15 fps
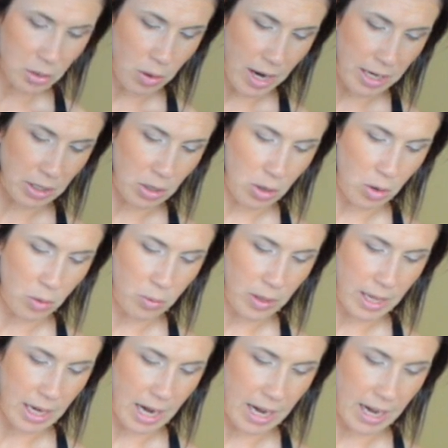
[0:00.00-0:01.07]
I know
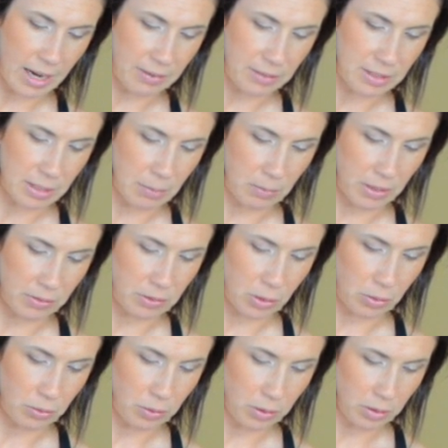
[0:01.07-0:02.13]
that I have some left
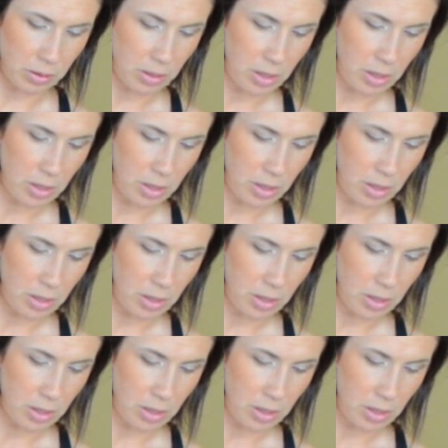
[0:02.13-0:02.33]
over,